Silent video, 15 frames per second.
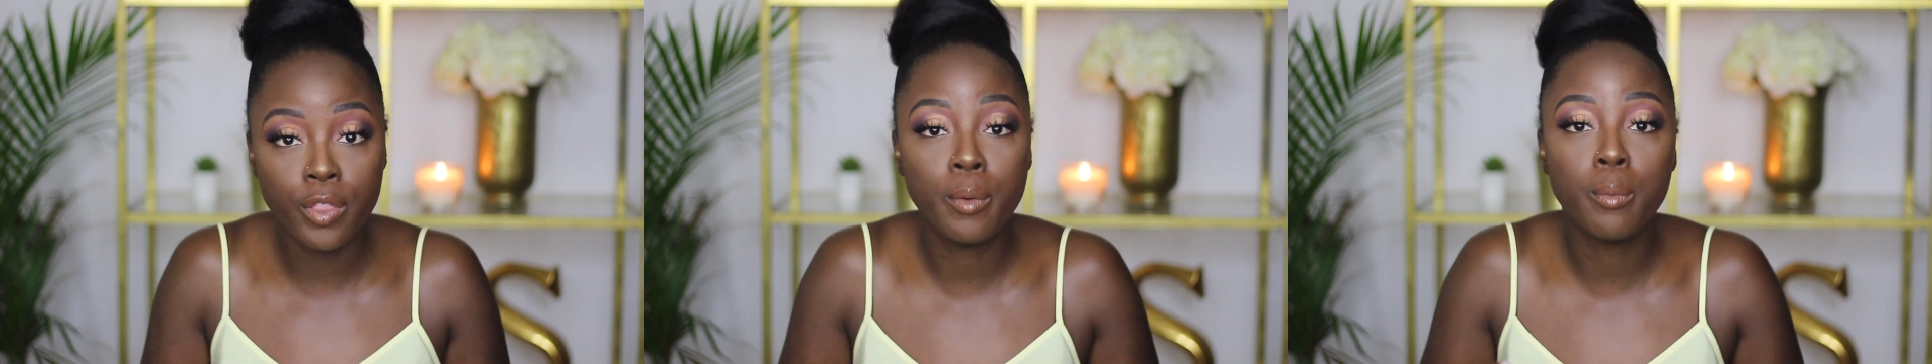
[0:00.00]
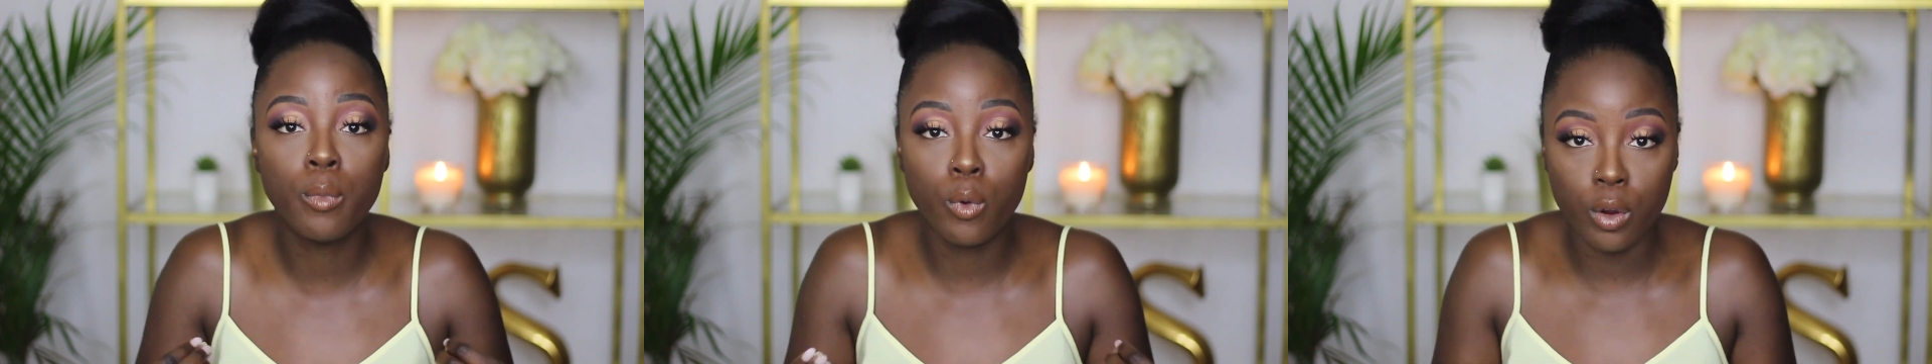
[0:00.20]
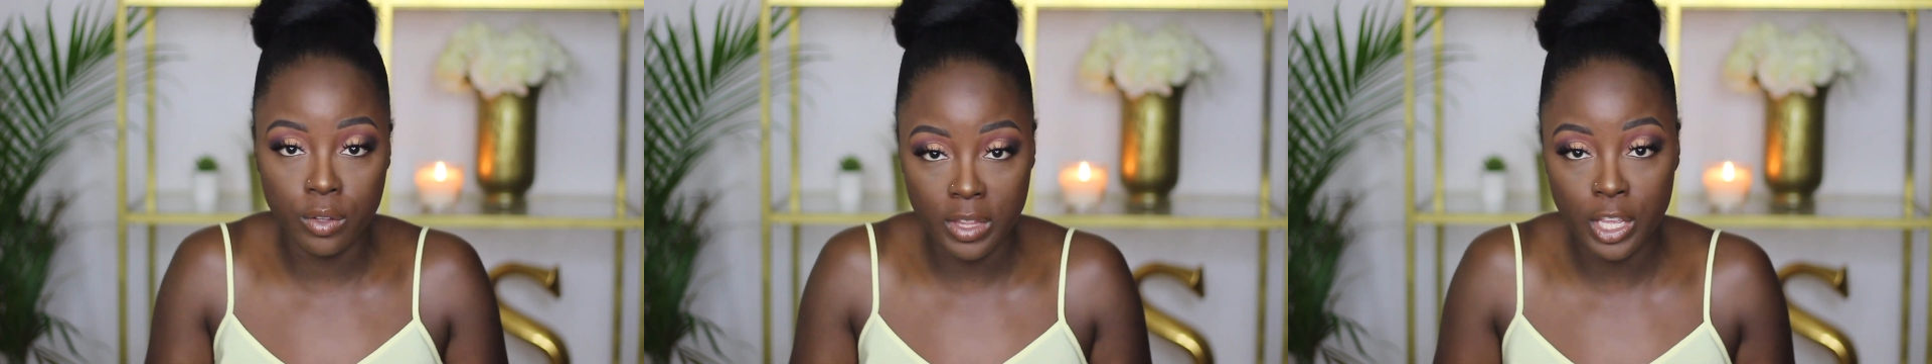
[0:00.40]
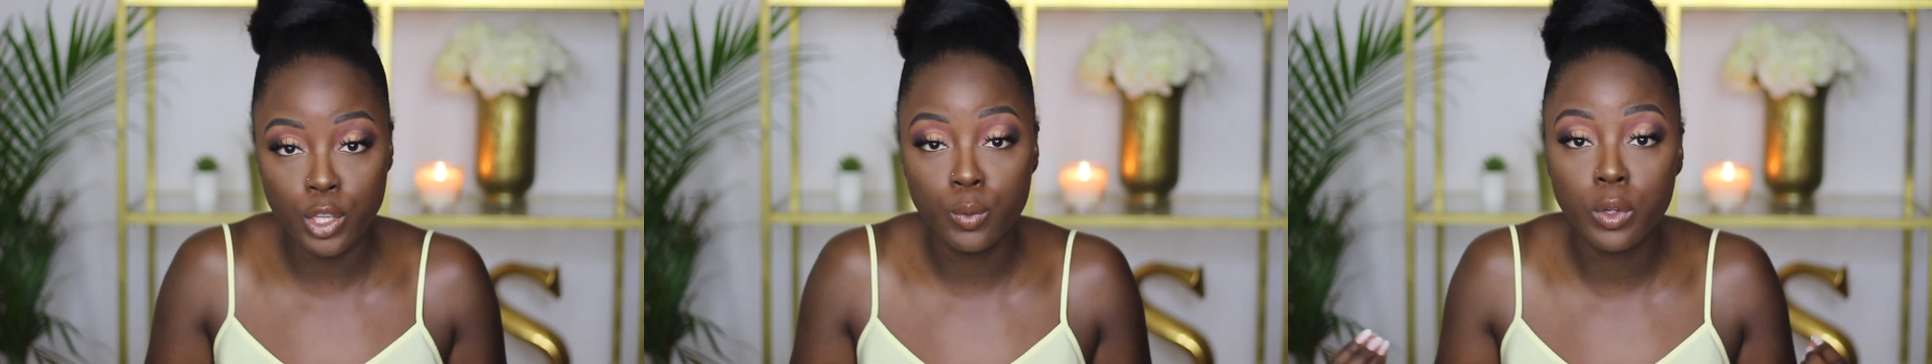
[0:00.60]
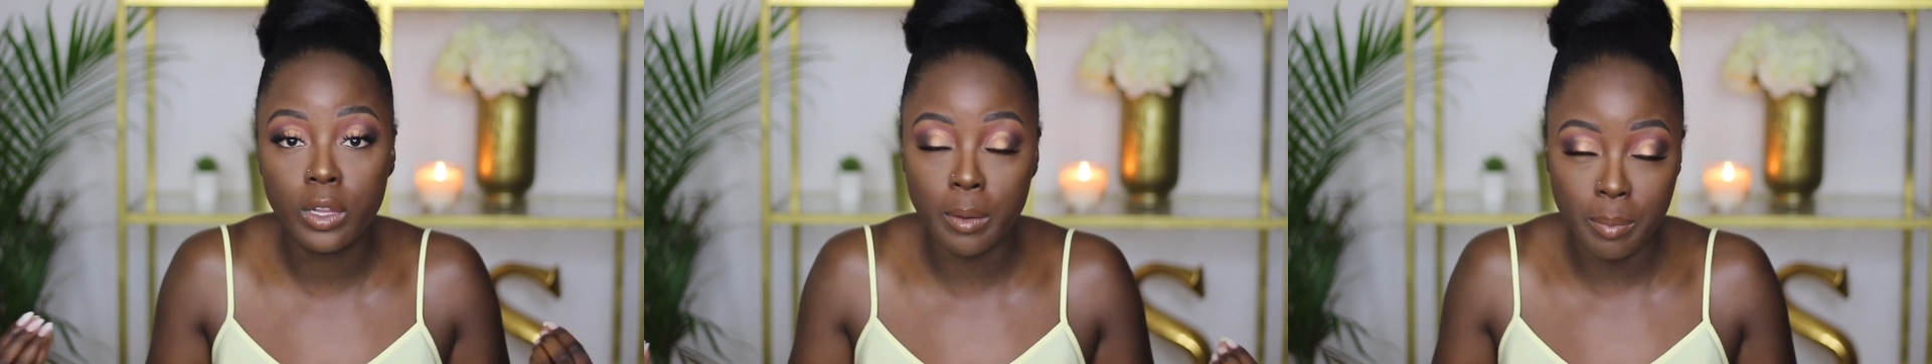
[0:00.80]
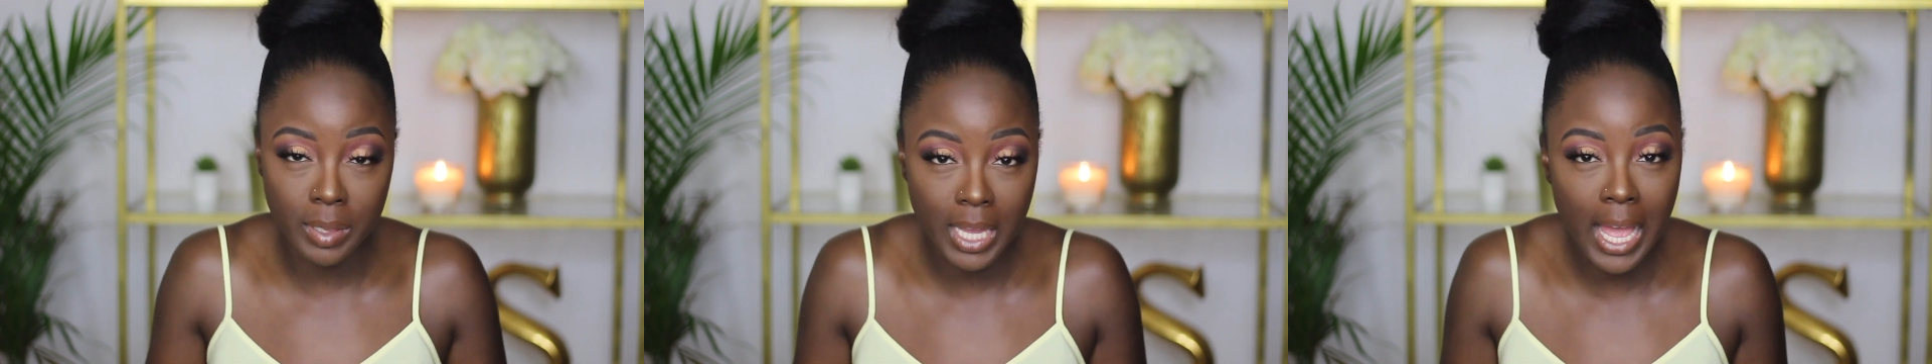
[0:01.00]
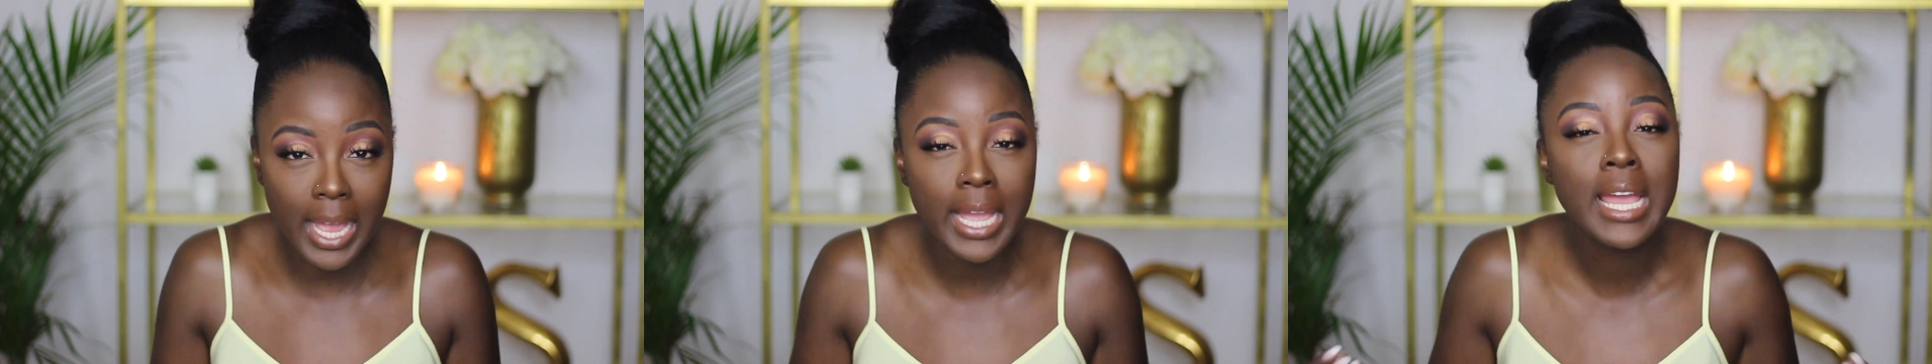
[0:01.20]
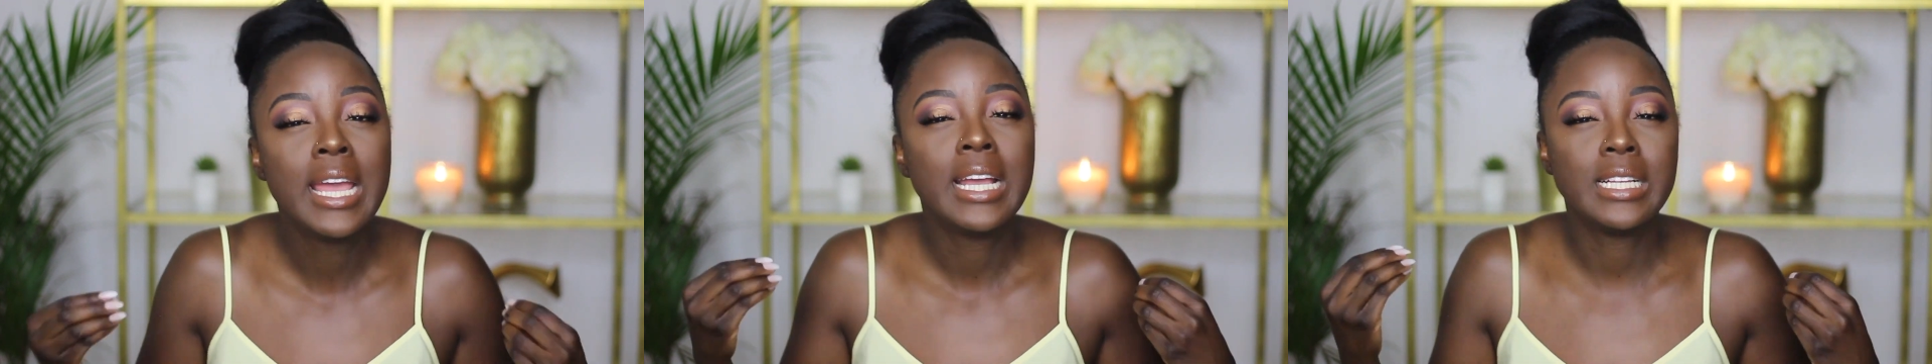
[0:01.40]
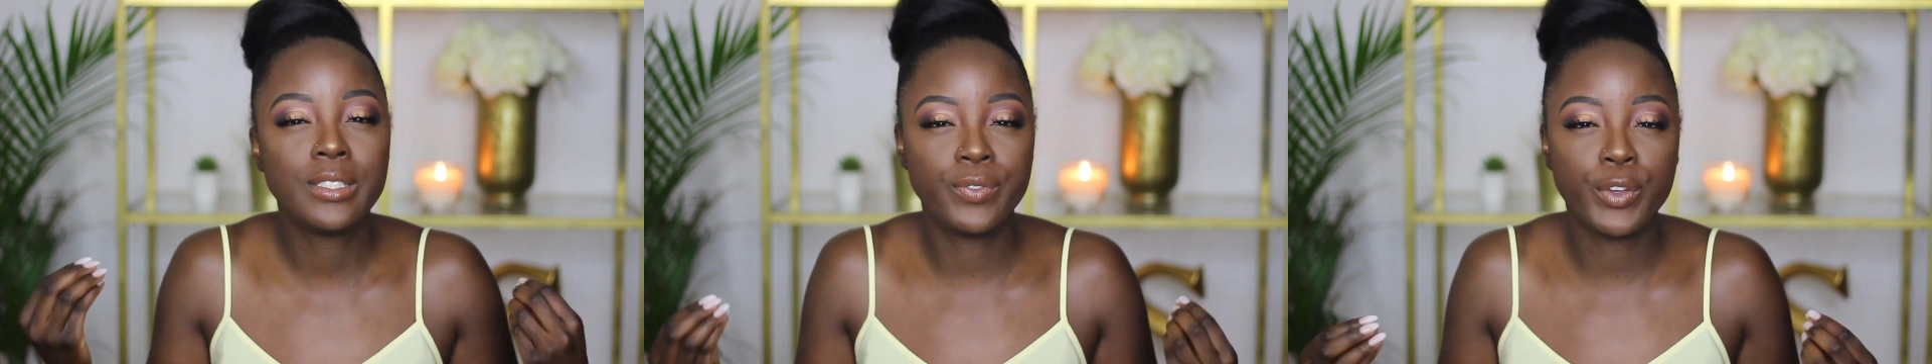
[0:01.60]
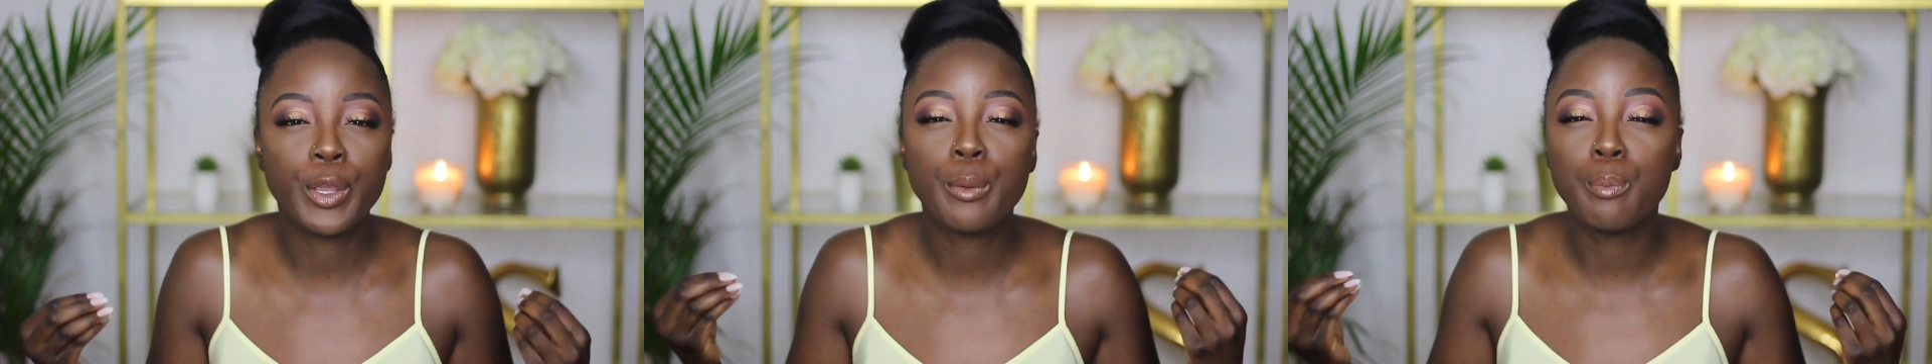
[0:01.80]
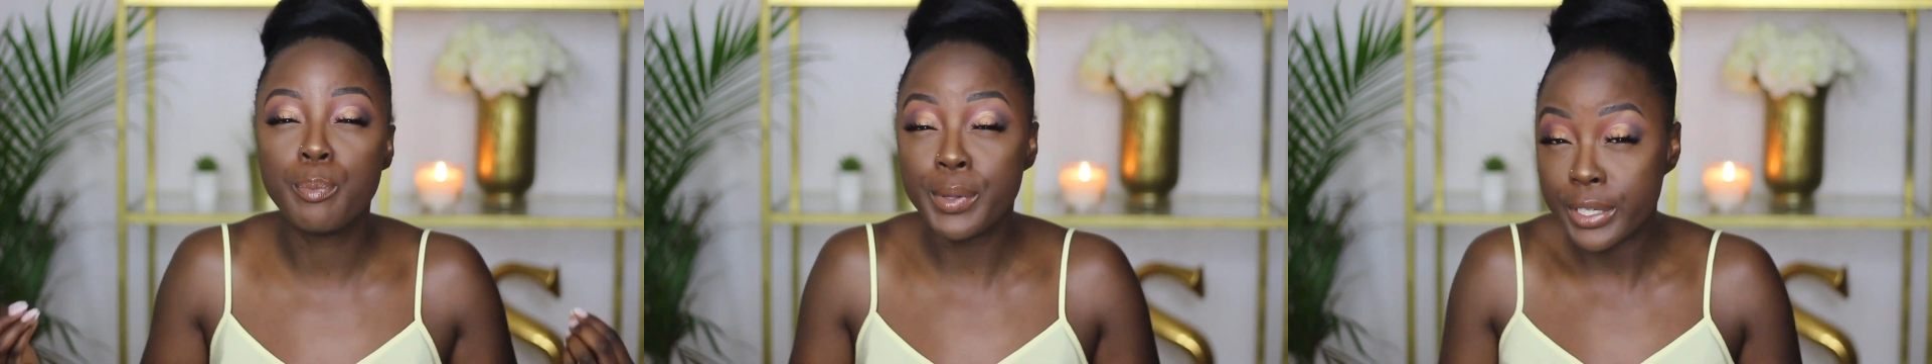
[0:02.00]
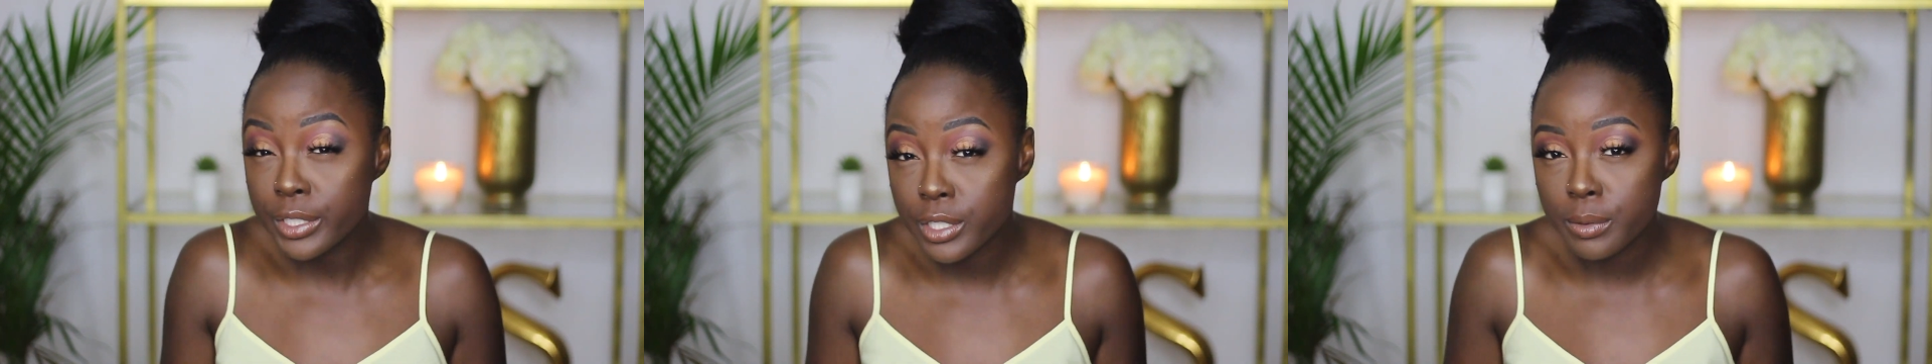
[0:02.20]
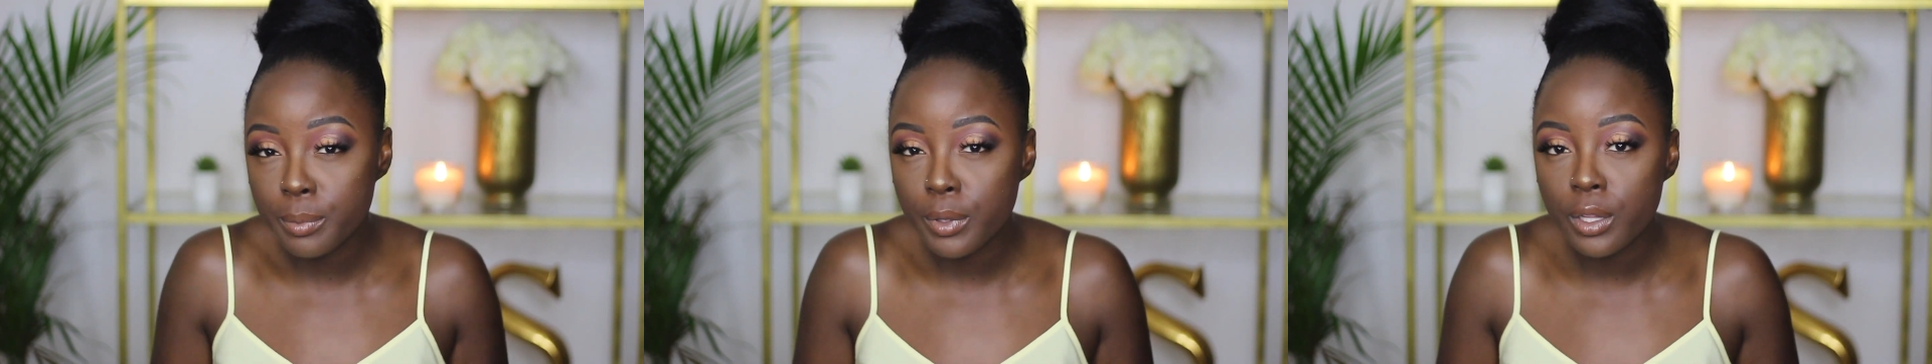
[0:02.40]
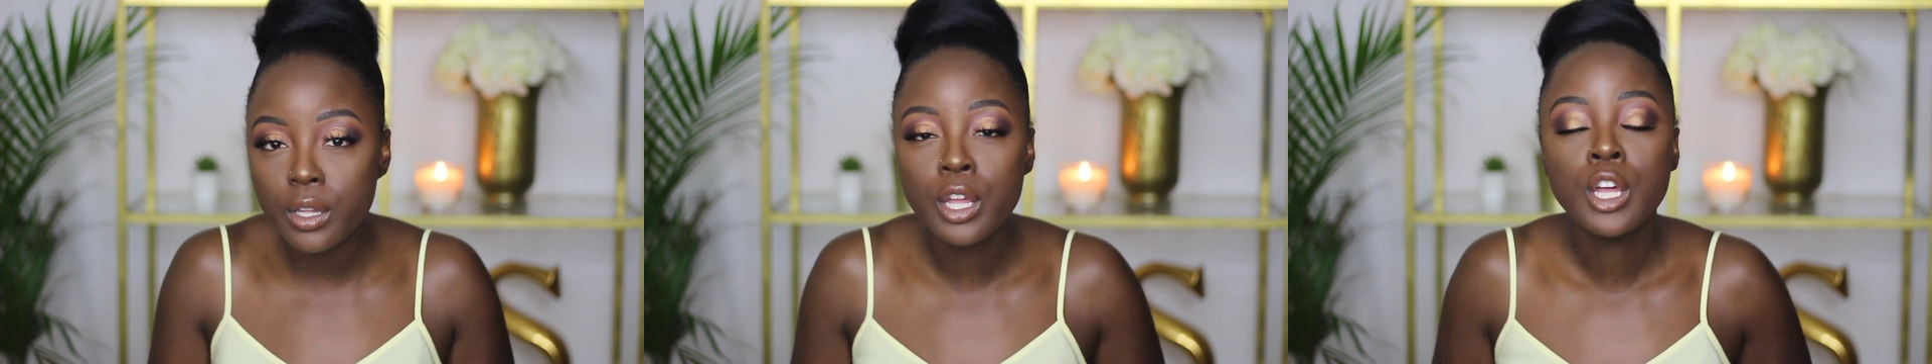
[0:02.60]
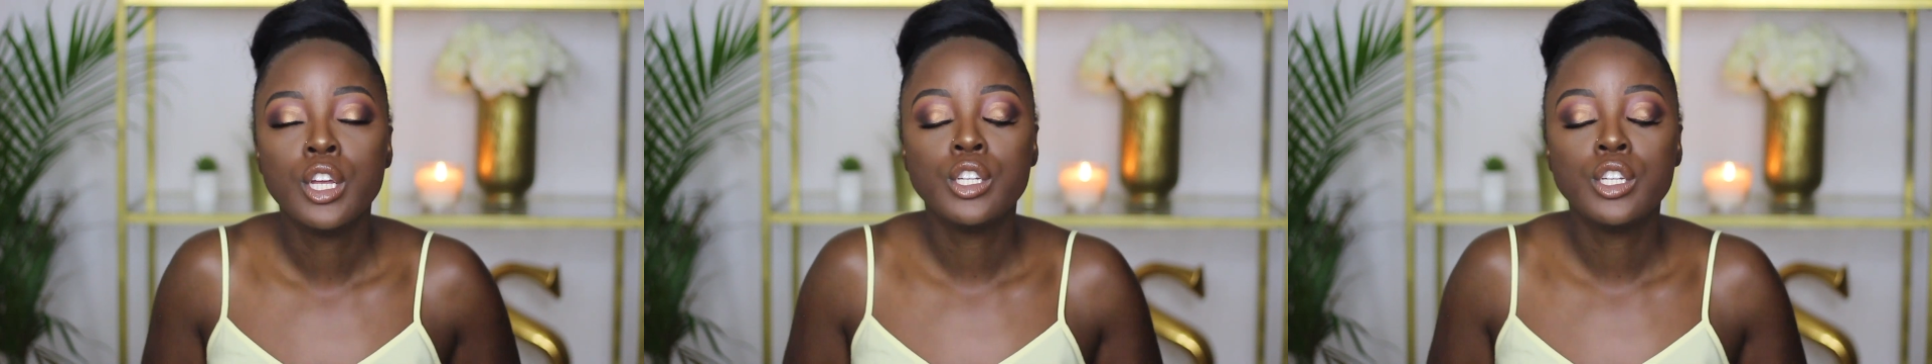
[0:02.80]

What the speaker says: the more that you will apply. It's very buildable.